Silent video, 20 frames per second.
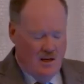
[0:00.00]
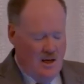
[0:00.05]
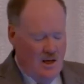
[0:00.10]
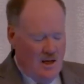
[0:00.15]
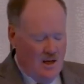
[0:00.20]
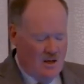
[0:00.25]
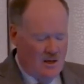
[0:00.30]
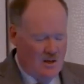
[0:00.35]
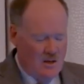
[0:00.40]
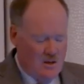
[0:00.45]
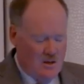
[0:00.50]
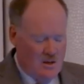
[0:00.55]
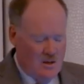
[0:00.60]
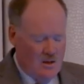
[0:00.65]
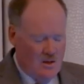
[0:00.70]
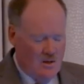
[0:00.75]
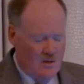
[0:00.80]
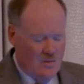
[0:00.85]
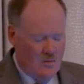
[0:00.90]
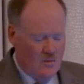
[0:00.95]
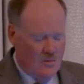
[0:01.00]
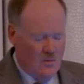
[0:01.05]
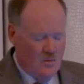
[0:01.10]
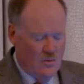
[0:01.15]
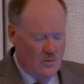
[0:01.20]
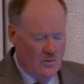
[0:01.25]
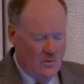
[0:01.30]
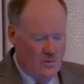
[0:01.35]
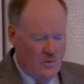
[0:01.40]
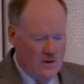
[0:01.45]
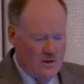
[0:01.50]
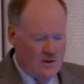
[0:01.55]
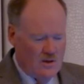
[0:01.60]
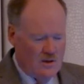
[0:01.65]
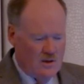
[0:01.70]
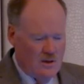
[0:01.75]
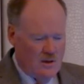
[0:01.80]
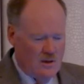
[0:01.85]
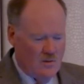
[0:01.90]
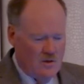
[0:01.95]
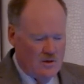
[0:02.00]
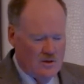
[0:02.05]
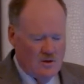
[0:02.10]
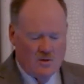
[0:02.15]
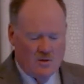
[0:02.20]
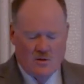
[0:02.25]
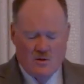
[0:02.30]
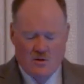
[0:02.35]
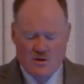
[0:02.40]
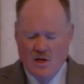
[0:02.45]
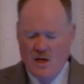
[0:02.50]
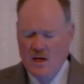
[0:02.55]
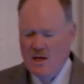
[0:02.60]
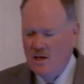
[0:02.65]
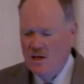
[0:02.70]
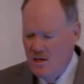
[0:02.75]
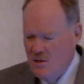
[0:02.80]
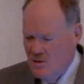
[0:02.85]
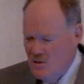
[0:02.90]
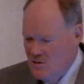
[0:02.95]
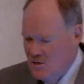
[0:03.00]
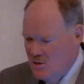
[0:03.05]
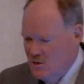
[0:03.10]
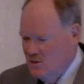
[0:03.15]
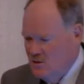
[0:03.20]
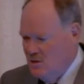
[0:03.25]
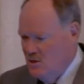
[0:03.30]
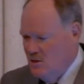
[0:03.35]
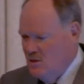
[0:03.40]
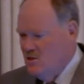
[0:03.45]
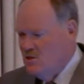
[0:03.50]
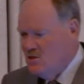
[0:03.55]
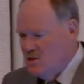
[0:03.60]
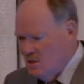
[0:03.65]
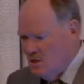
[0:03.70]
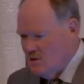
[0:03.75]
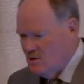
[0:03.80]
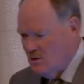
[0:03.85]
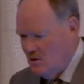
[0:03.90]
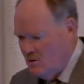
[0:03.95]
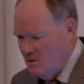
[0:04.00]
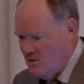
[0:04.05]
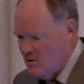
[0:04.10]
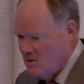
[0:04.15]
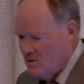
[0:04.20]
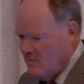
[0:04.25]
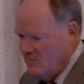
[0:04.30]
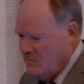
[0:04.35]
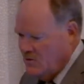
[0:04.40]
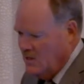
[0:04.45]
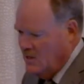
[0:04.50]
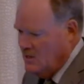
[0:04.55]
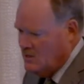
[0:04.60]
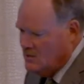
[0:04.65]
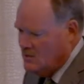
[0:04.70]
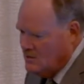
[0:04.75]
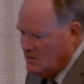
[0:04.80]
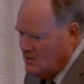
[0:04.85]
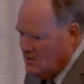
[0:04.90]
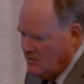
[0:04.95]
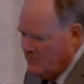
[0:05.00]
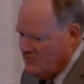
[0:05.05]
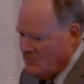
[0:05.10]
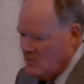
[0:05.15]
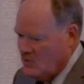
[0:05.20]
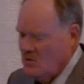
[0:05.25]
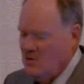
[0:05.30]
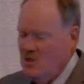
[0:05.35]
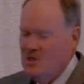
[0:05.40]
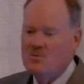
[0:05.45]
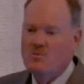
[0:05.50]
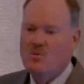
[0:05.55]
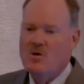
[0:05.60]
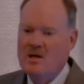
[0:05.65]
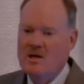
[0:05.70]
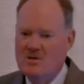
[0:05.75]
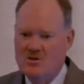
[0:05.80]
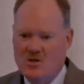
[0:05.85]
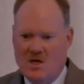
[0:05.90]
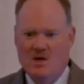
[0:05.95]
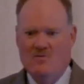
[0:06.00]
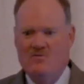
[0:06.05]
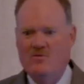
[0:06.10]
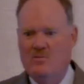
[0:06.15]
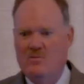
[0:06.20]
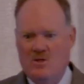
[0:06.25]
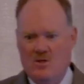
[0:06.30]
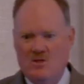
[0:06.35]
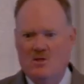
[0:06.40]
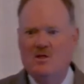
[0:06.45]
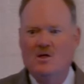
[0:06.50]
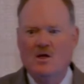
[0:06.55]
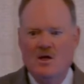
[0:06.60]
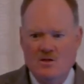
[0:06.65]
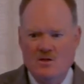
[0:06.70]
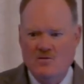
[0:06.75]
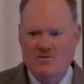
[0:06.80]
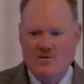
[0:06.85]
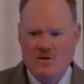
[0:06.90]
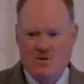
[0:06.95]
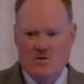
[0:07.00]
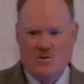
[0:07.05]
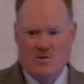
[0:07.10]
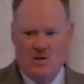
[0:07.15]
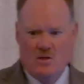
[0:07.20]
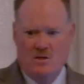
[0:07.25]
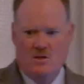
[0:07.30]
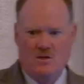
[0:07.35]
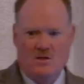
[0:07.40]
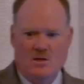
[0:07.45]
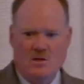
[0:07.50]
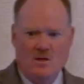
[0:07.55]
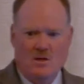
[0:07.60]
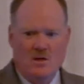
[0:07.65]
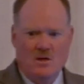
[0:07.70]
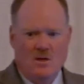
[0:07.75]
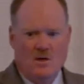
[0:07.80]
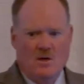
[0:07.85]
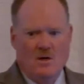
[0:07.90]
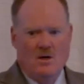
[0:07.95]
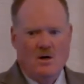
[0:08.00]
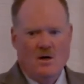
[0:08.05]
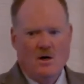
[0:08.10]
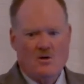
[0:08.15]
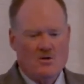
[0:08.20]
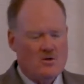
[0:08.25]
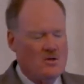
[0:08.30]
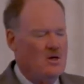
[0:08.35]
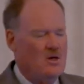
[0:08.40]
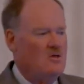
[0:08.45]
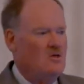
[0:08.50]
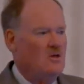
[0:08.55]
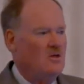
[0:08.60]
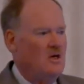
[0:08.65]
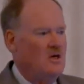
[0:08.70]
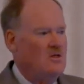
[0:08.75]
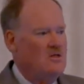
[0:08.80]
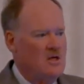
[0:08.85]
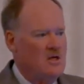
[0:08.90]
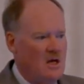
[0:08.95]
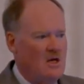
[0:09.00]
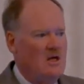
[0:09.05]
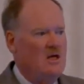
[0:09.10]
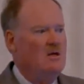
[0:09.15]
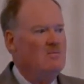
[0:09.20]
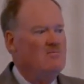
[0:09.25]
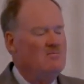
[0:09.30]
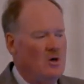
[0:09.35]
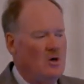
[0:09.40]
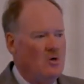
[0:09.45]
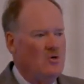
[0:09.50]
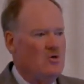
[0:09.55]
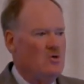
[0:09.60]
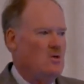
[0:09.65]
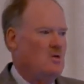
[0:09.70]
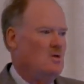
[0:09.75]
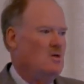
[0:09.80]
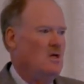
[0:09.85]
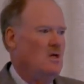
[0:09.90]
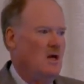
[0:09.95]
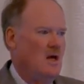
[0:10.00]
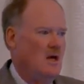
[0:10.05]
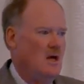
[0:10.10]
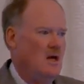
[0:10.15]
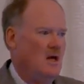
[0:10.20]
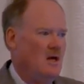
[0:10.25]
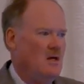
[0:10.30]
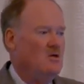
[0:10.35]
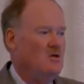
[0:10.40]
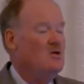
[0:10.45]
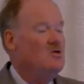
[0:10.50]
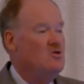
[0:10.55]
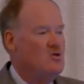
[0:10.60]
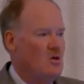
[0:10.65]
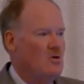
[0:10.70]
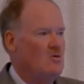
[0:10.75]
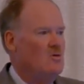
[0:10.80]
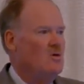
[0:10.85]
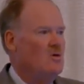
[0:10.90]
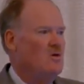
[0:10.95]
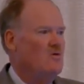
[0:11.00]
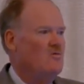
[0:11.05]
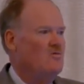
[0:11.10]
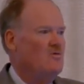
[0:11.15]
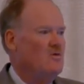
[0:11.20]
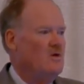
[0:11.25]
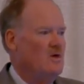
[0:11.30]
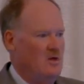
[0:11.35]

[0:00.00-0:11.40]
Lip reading: And what they're saying is that the signals that these brains get from these concussive injuries are such that they set in motion a degenerative